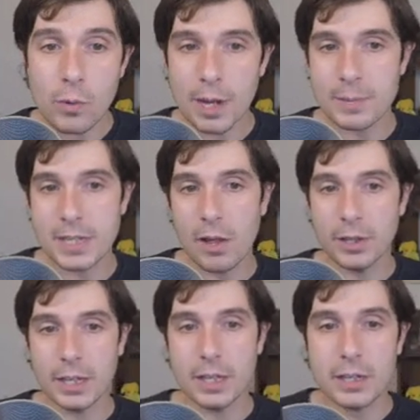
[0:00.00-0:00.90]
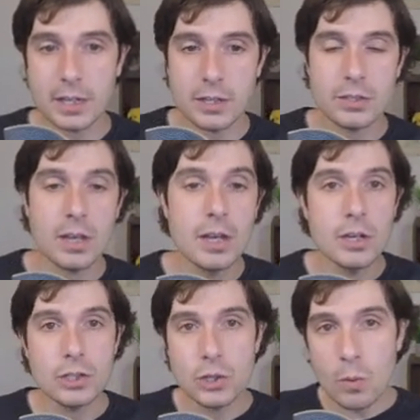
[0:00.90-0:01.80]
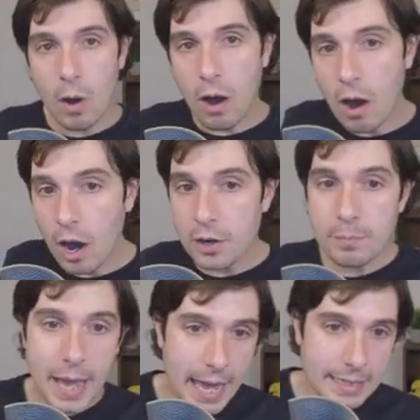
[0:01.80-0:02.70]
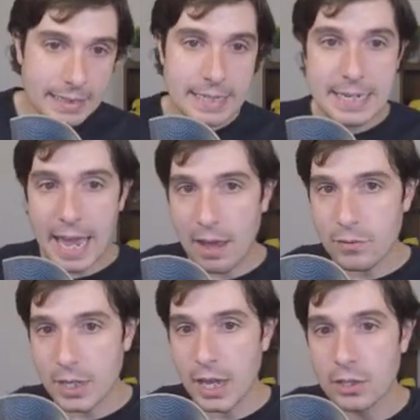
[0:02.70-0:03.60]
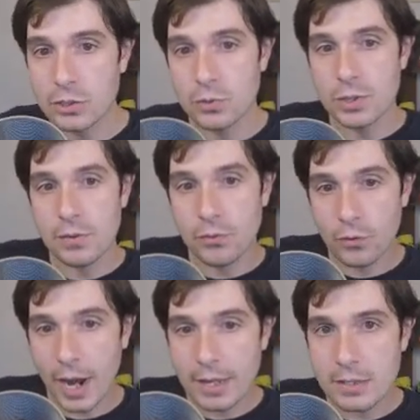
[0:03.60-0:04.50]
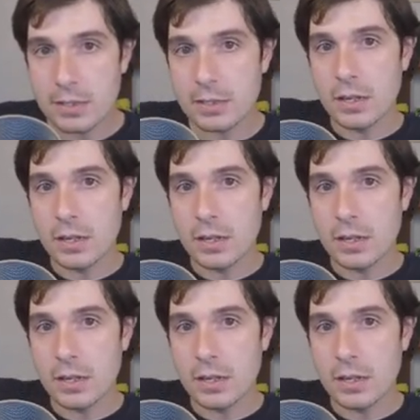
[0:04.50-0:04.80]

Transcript: what I'm telling it is to automatically navigate to the friends